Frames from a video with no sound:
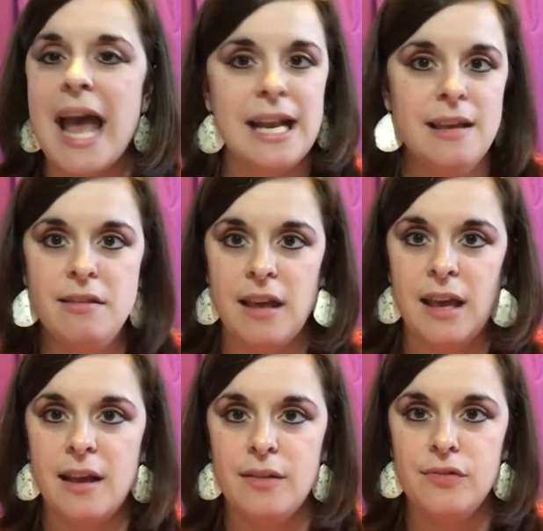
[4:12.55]

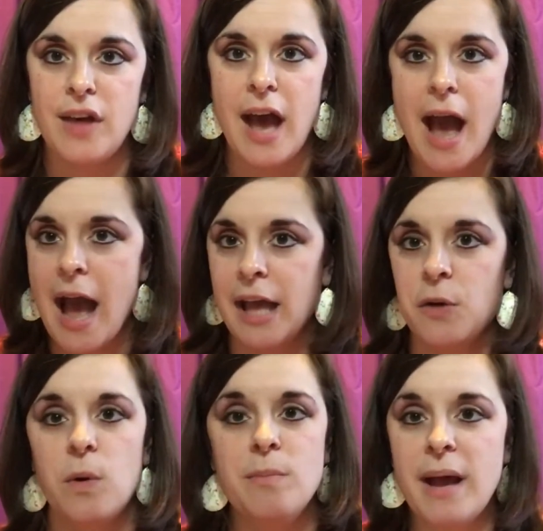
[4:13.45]
anything that I
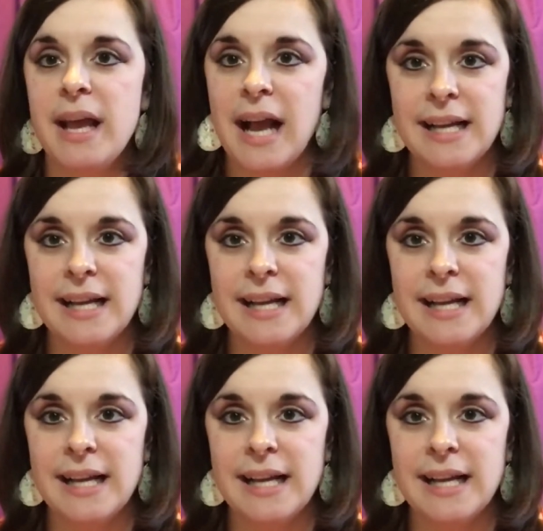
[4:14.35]
or Mike